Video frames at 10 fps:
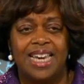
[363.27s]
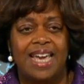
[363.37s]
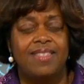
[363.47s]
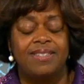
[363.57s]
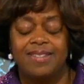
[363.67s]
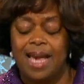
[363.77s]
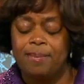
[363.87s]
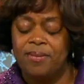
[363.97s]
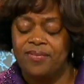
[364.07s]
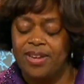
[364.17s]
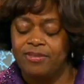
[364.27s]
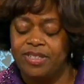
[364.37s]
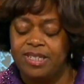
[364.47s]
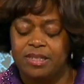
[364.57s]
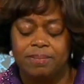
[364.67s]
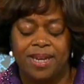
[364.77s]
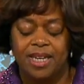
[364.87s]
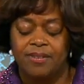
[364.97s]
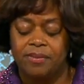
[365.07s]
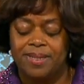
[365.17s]
And this type of favoritism by
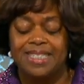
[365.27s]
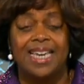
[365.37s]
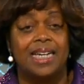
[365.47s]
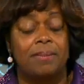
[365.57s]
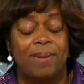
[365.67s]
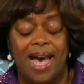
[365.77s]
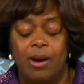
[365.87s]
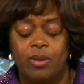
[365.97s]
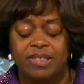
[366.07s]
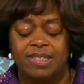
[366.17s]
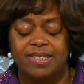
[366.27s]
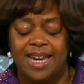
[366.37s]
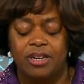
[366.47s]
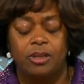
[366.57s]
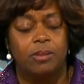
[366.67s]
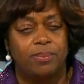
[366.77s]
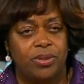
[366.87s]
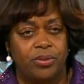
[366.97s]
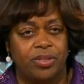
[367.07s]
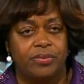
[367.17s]
governments can empower societal
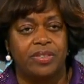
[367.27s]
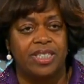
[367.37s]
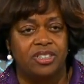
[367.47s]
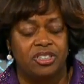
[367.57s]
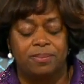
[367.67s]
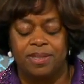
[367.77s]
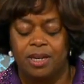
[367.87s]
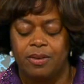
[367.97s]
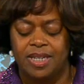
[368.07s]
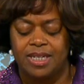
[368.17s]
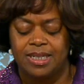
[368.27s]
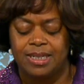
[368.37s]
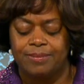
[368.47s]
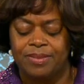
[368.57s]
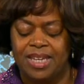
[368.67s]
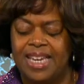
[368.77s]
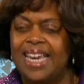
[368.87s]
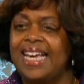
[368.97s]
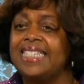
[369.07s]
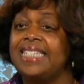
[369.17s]
abuse of religious minorities.
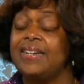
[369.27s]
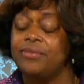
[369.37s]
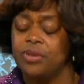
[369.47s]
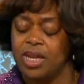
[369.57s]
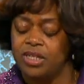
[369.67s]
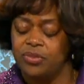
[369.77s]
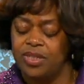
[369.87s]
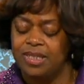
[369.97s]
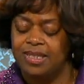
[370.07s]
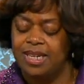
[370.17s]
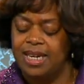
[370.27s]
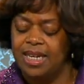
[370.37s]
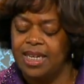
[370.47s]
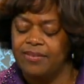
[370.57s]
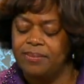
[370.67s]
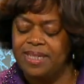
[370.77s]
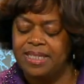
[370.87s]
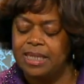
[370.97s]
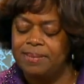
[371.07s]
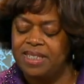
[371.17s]
In several countries, governments
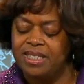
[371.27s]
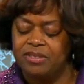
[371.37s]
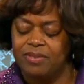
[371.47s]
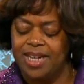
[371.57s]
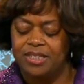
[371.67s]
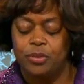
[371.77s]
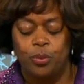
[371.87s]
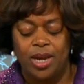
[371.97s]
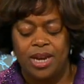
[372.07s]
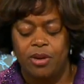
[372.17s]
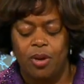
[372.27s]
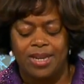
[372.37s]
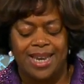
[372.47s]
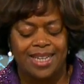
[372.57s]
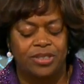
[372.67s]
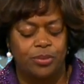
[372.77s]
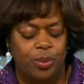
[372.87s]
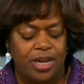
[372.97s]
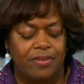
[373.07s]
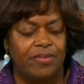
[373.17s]
limited the right to wear or not to
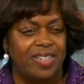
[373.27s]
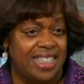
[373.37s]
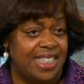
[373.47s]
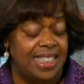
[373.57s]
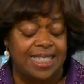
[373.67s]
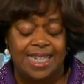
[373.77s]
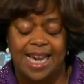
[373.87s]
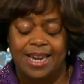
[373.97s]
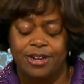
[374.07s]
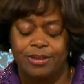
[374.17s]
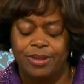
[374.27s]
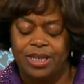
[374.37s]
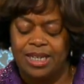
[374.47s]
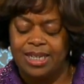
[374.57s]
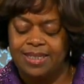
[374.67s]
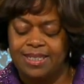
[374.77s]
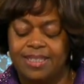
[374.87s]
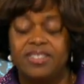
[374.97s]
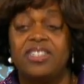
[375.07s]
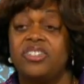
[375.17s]
wear religious attire. This
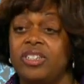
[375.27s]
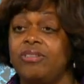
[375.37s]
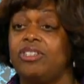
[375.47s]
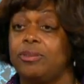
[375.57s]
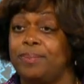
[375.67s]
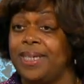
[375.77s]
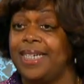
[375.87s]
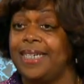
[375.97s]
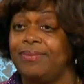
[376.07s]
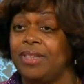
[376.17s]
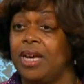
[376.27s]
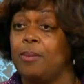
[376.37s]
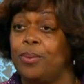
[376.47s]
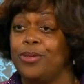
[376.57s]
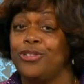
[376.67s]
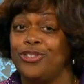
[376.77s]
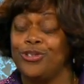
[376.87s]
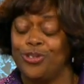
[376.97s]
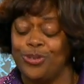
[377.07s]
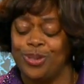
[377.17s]
decision should be a
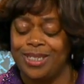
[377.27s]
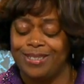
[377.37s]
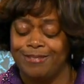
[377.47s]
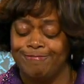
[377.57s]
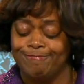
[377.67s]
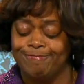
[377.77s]
personal choice.